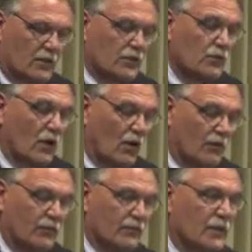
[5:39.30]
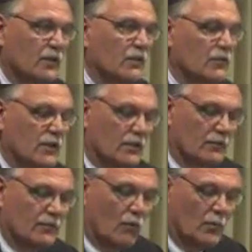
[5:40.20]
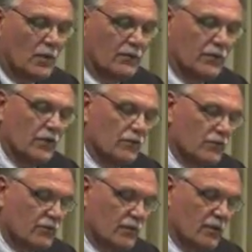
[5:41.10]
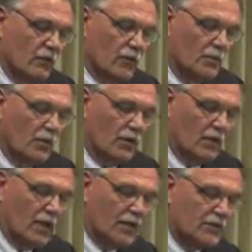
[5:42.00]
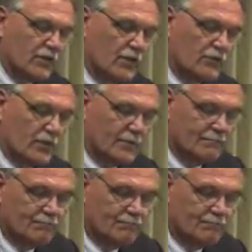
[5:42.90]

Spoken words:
to golf in the formative years in the early part of the last century.